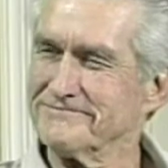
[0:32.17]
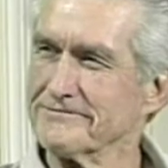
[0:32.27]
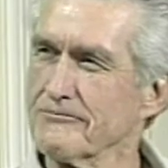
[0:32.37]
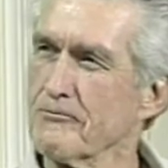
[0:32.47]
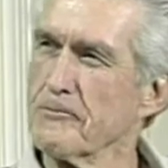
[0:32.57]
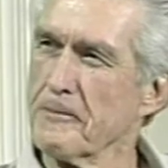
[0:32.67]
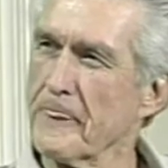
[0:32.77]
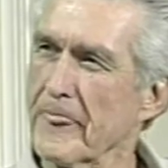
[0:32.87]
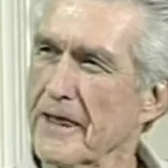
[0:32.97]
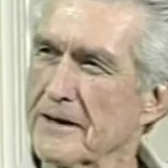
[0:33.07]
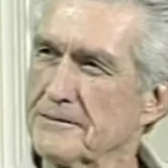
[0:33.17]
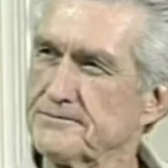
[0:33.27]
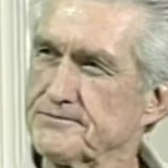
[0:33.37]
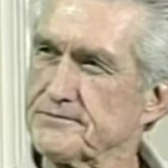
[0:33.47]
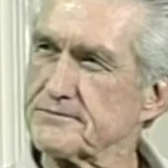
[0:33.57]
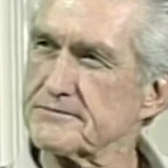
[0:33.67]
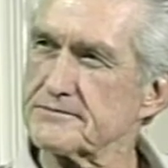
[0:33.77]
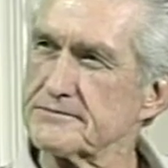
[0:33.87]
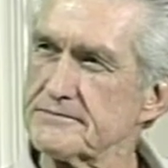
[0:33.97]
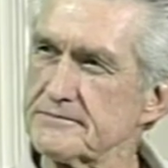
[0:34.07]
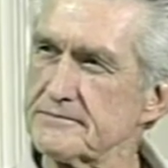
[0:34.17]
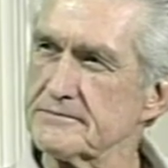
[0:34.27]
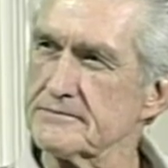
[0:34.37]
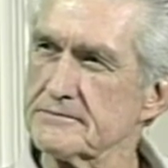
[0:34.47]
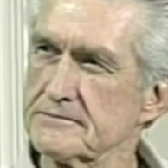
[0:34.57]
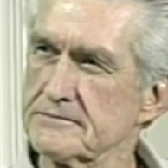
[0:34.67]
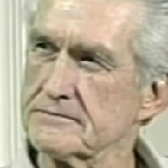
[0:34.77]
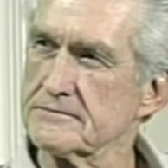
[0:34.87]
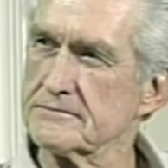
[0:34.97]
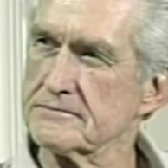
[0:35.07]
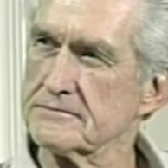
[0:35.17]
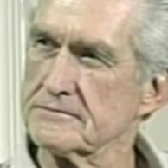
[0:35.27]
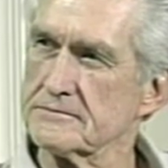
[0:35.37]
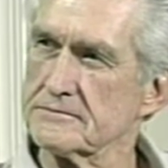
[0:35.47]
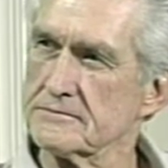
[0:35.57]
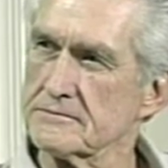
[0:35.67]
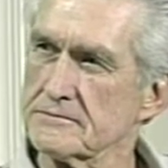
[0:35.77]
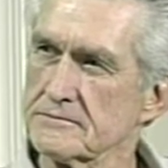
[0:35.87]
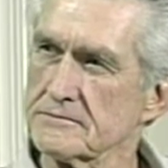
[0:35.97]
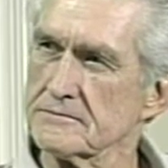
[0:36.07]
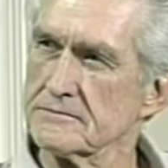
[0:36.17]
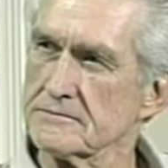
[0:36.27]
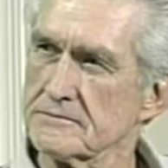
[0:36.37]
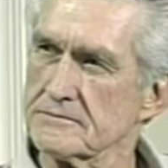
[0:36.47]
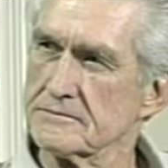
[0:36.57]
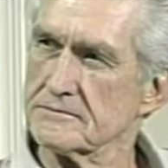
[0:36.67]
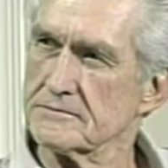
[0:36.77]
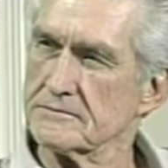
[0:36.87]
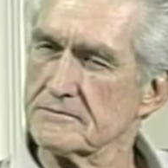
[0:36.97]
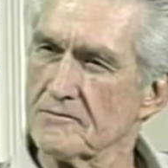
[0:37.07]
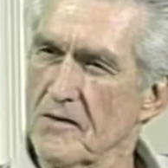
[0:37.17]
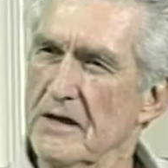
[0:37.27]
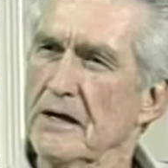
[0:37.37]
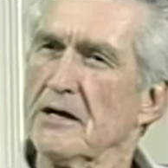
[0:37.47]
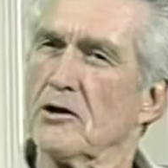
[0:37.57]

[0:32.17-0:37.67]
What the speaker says: And in Tazewell, you were the state pole vaulting champion.